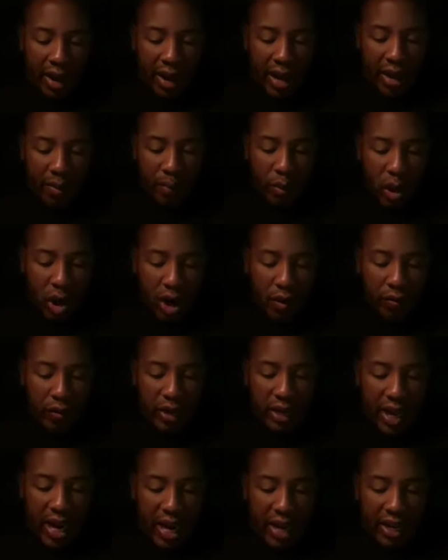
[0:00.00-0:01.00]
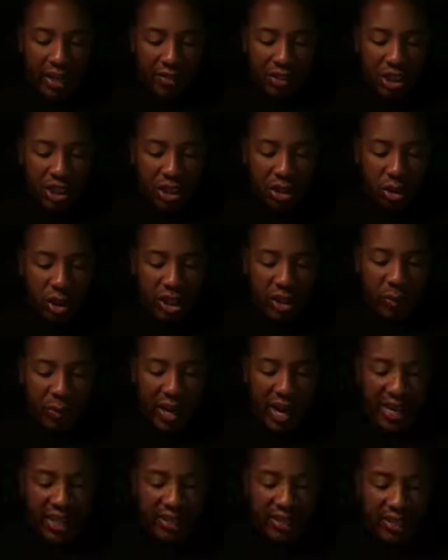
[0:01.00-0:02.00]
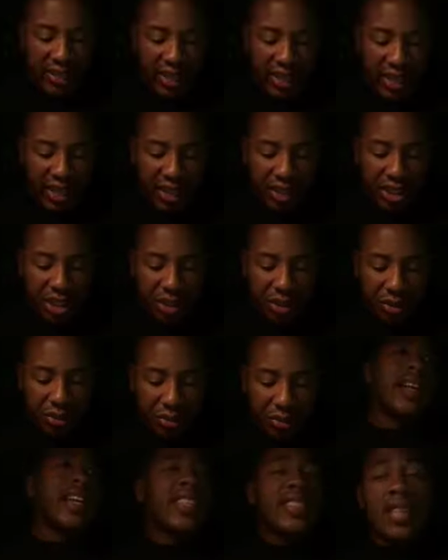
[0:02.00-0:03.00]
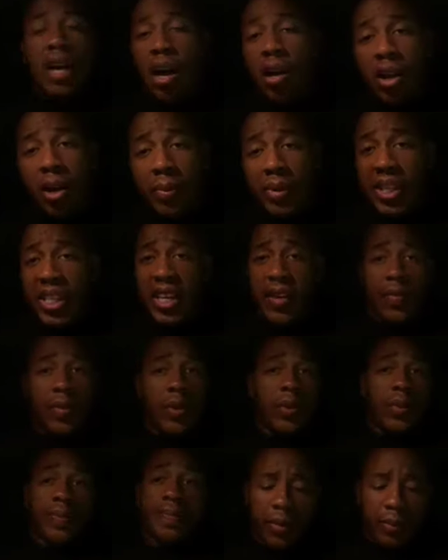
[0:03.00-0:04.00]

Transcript: and marvel not if she trespasses against you. That's all I'm going to give you.